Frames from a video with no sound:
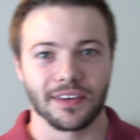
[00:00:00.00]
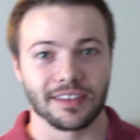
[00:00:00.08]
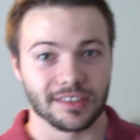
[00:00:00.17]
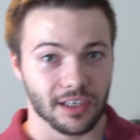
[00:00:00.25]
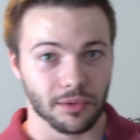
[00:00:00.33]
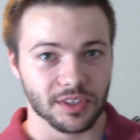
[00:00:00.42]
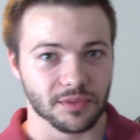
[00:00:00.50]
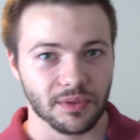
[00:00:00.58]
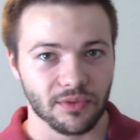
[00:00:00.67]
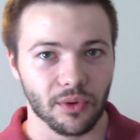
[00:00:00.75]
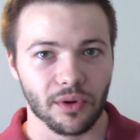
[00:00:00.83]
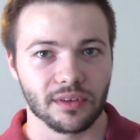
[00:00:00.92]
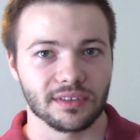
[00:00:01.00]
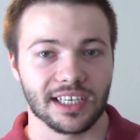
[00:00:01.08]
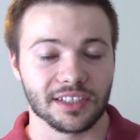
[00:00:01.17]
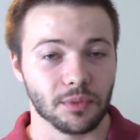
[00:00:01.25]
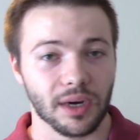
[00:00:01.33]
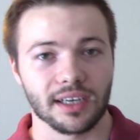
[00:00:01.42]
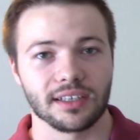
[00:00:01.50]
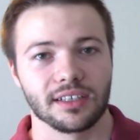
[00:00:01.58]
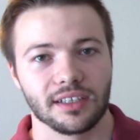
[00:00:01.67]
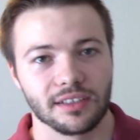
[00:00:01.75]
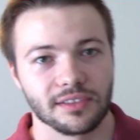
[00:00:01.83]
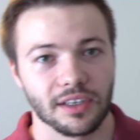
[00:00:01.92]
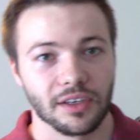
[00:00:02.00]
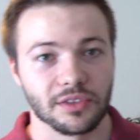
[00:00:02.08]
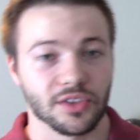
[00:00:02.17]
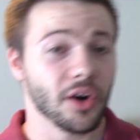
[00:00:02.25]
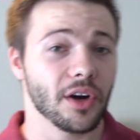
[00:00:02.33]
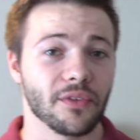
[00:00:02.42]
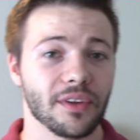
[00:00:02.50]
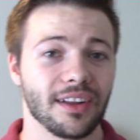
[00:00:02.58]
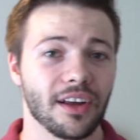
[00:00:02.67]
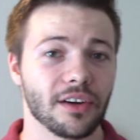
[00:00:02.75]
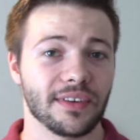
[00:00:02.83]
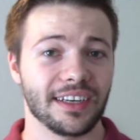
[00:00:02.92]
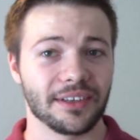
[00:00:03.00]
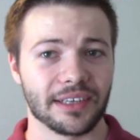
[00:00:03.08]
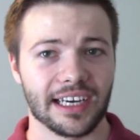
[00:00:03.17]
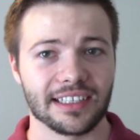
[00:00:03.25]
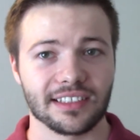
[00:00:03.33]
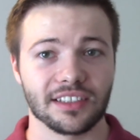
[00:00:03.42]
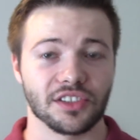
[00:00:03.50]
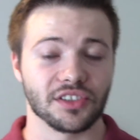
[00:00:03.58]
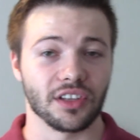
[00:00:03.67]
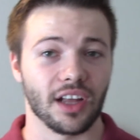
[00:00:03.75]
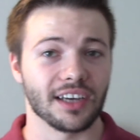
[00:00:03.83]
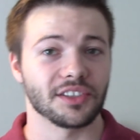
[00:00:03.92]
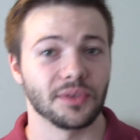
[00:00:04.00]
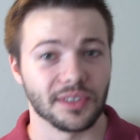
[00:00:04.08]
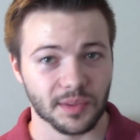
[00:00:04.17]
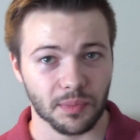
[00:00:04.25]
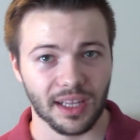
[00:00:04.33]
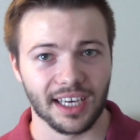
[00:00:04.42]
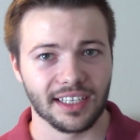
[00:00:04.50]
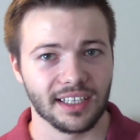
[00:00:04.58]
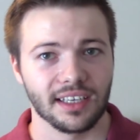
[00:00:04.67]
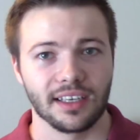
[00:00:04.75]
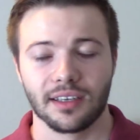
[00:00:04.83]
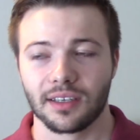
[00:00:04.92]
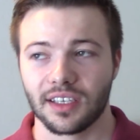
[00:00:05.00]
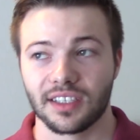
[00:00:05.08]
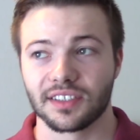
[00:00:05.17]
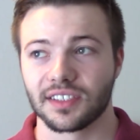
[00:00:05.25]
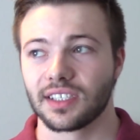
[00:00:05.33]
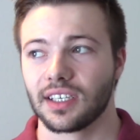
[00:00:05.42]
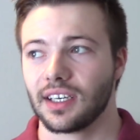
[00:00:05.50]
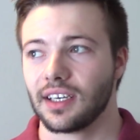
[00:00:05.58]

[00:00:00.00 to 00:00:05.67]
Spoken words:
as I was before. That's why. So, sorry for the long video, guys. It's just a lot to explain, because